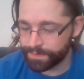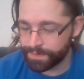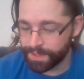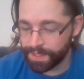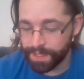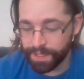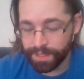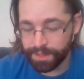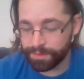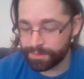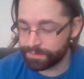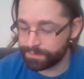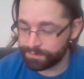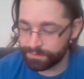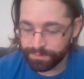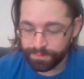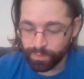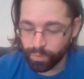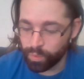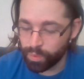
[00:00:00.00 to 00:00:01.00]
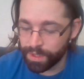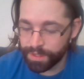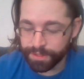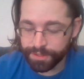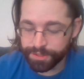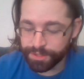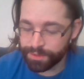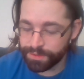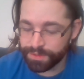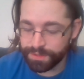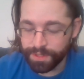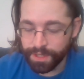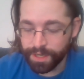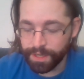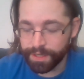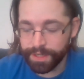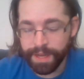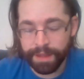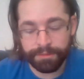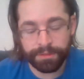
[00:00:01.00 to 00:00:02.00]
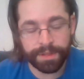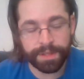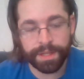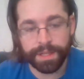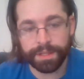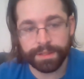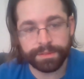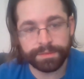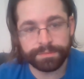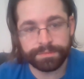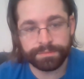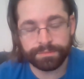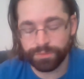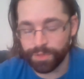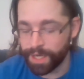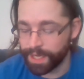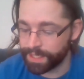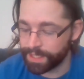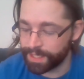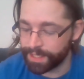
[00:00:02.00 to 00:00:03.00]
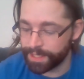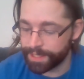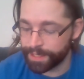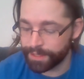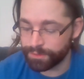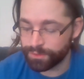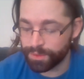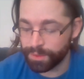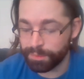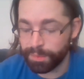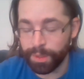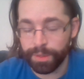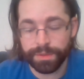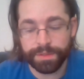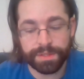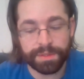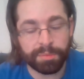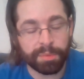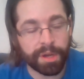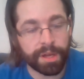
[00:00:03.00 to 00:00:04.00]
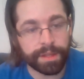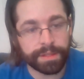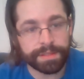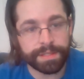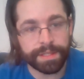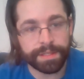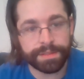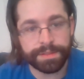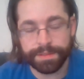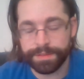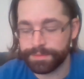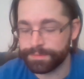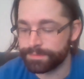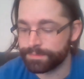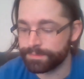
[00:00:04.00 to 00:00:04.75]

He can 1 or 2-star in everything, right? And an extra bonus to politics.